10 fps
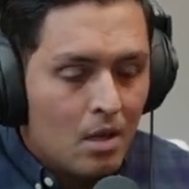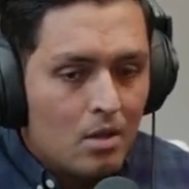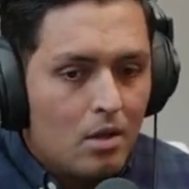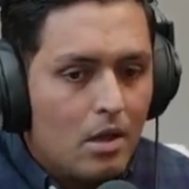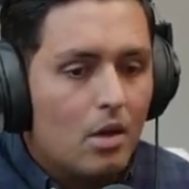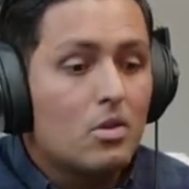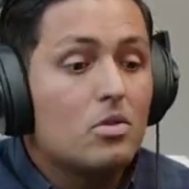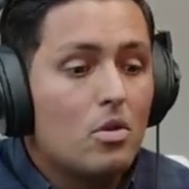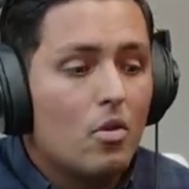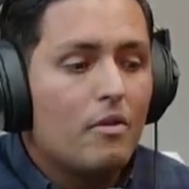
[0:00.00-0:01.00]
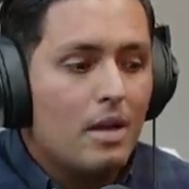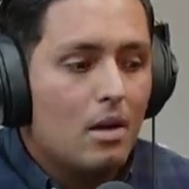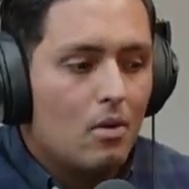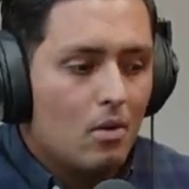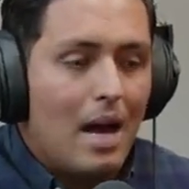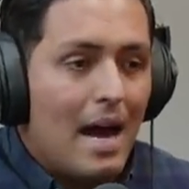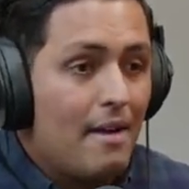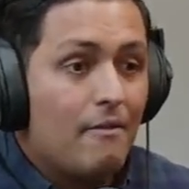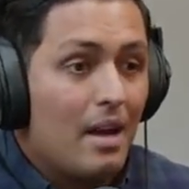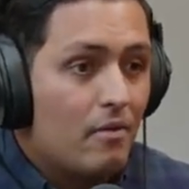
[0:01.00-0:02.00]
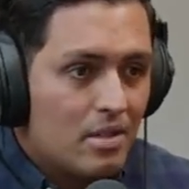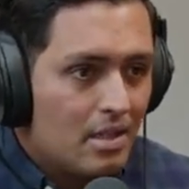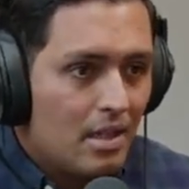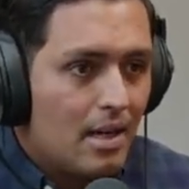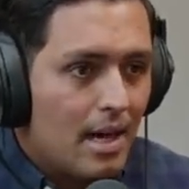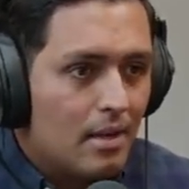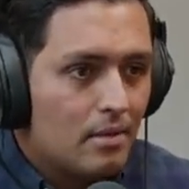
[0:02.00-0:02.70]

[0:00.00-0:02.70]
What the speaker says: there's no vehicle I've ever seen, Kyle,